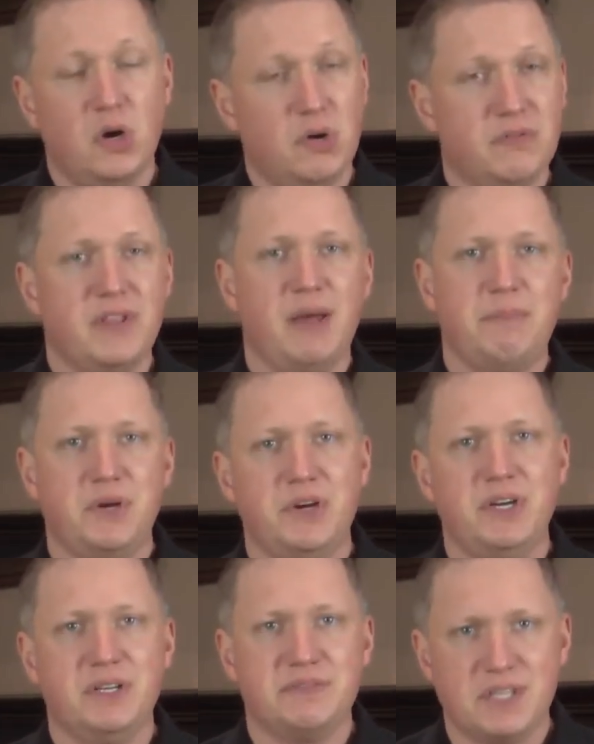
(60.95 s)
over that
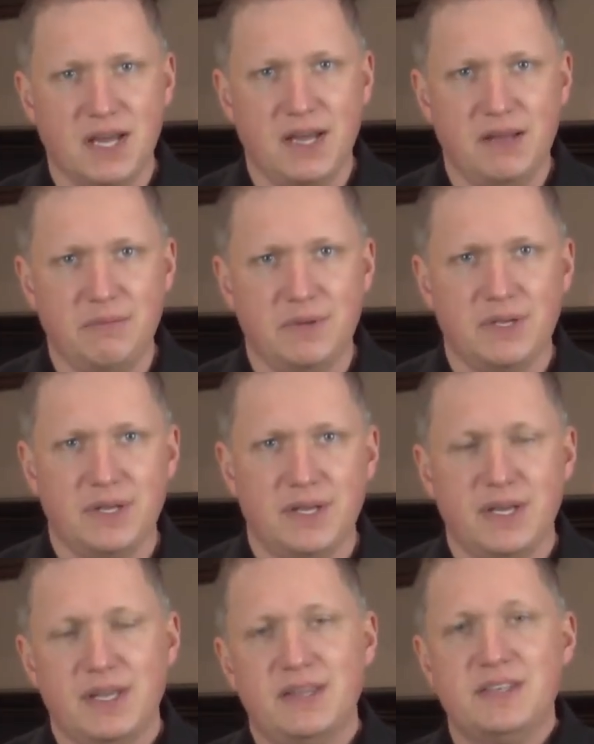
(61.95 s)
period of time.
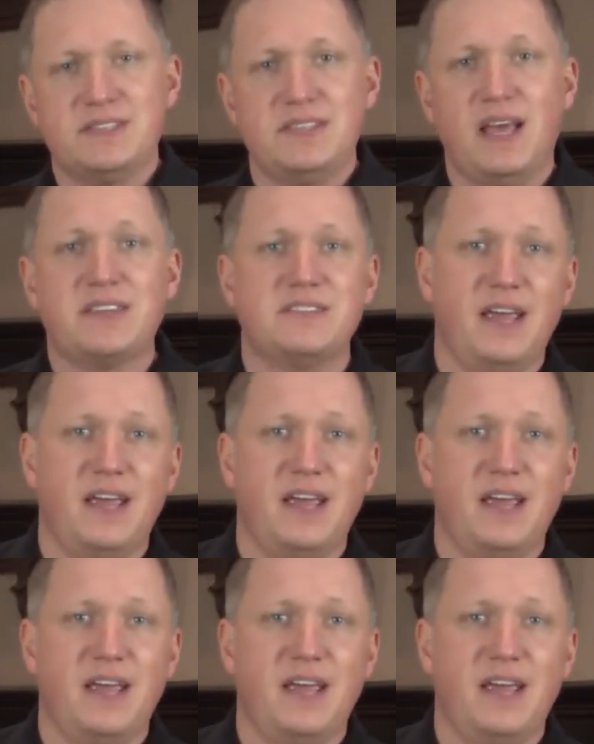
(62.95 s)
This next